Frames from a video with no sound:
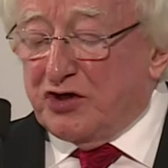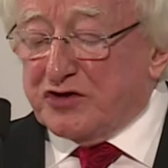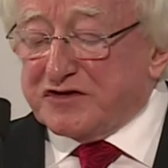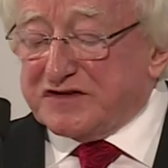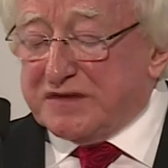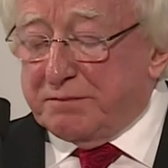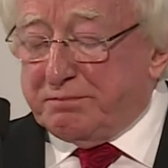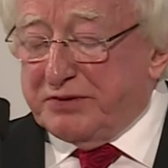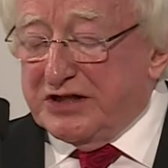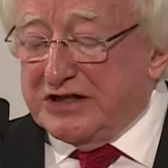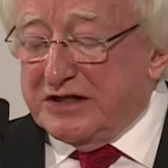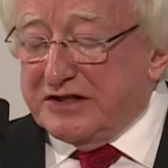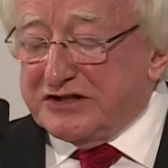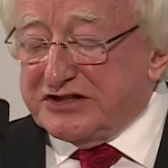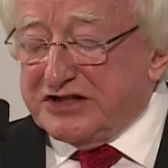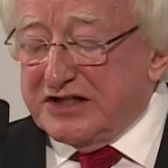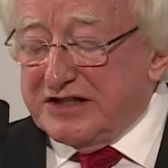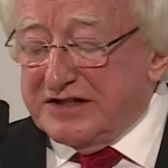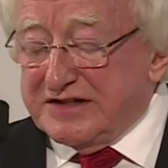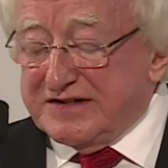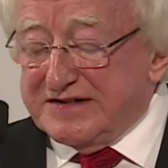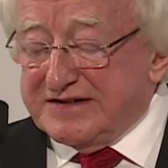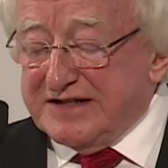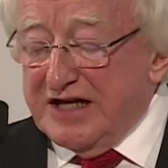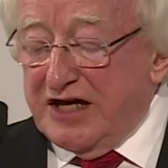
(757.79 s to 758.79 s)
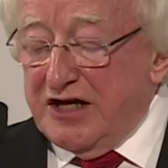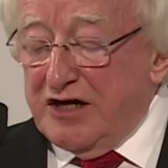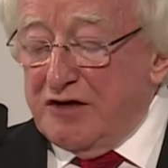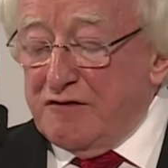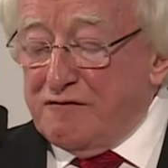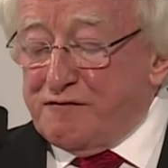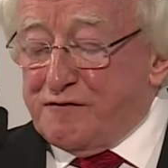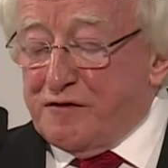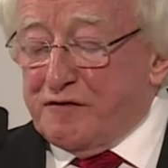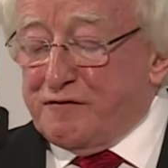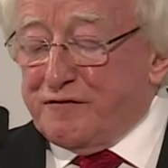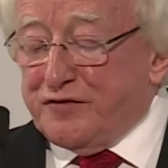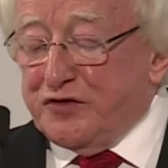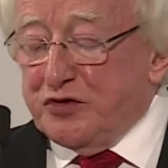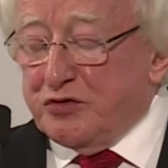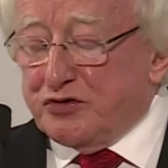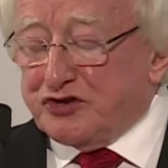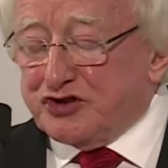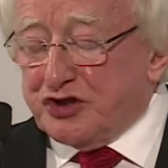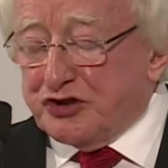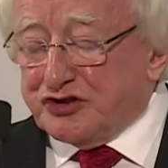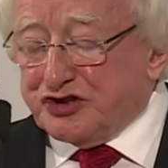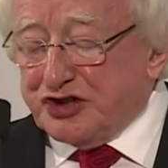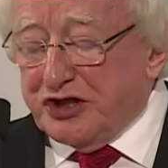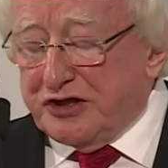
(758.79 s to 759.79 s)
possibilities for
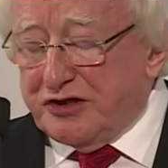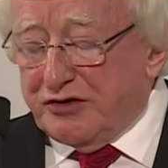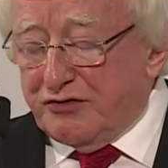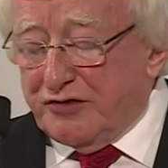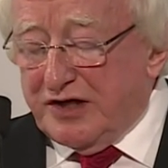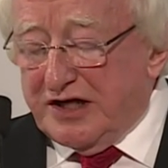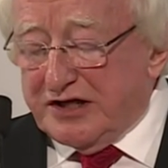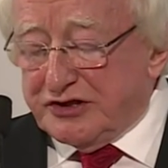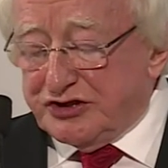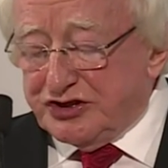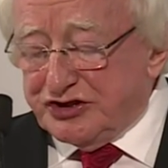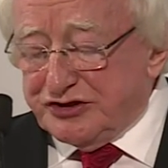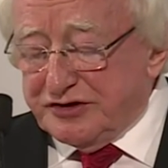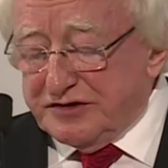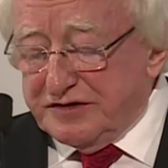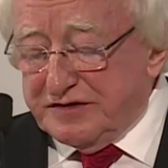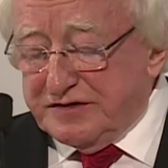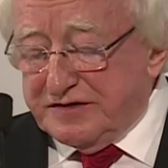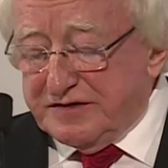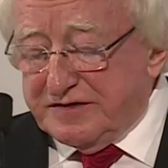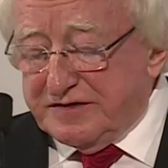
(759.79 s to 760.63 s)
future generations.